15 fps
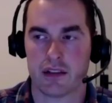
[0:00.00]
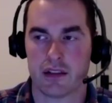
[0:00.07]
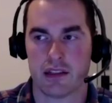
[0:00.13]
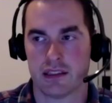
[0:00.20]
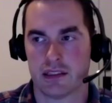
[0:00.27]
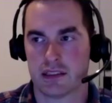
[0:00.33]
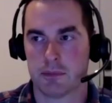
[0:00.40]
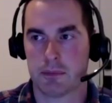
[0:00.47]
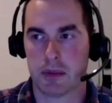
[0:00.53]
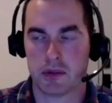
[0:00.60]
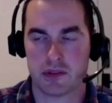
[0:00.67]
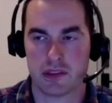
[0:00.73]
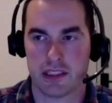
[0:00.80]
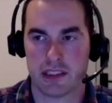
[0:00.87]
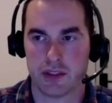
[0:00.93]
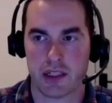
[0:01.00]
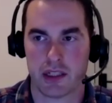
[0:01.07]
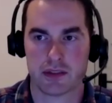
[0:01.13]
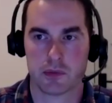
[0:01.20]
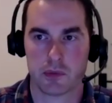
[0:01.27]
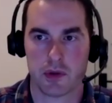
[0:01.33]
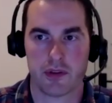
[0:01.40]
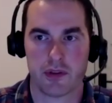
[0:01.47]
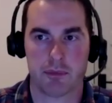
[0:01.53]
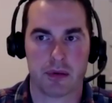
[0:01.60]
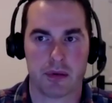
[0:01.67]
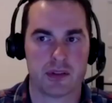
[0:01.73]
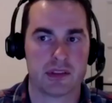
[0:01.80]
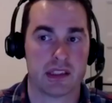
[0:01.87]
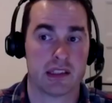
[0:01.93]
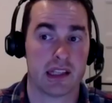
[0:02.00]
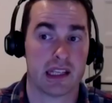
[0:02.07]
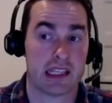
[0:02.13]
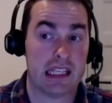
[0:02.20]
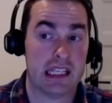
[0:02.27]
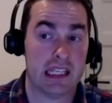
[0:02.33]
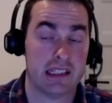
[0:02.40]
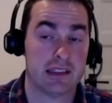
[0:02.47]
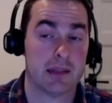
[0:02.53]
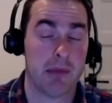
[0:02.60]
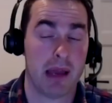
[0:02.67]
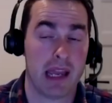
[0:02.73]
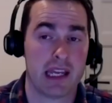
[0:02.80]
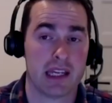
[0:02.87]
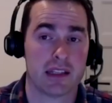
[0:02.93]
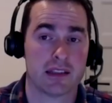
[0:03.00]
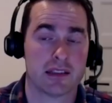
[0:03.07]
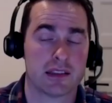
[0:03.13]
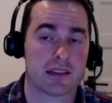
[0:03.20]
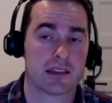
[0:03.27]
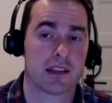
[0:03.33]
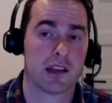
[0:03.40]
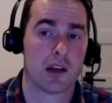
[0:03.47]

and supposedly trustworthy person like he demands